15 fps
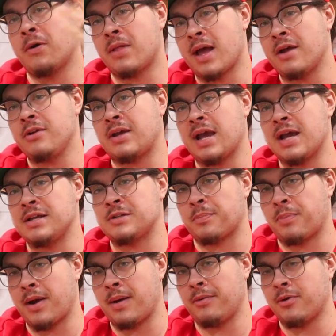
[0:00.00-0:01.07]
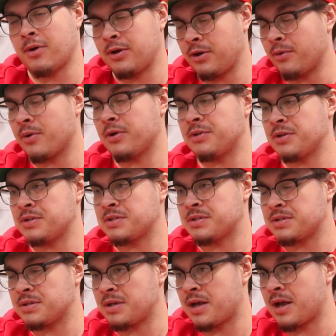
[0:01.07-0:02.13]
a lot of you guys are probably wondering where
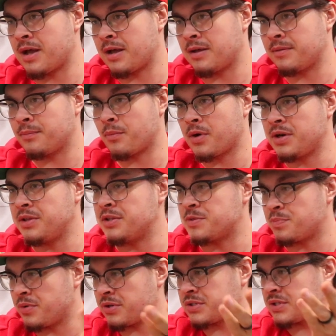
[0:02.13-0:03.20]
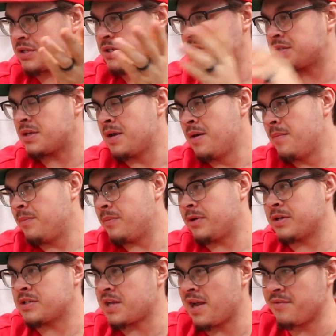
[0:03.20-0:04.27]
this uh, one of these books is
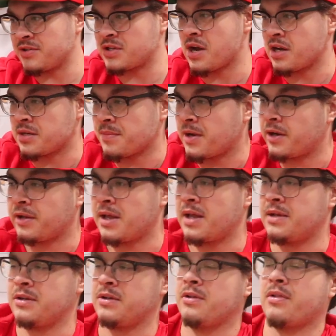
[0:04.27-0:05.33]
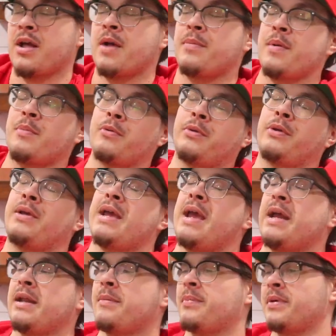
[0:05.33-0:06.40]
because I haven't talked about it yet, and a lot of people really
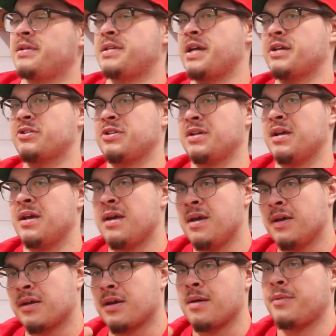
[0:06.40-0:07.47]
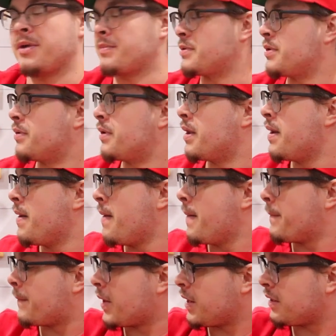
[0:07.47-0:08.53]
hate it, but it's actually coming up soon.
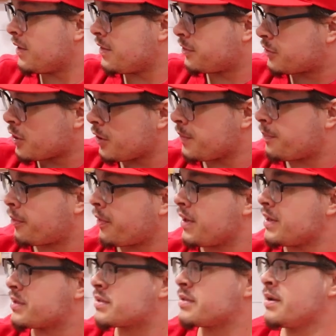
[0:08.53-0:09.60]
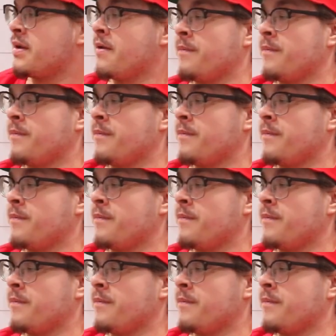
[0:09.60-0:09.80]
But in third place,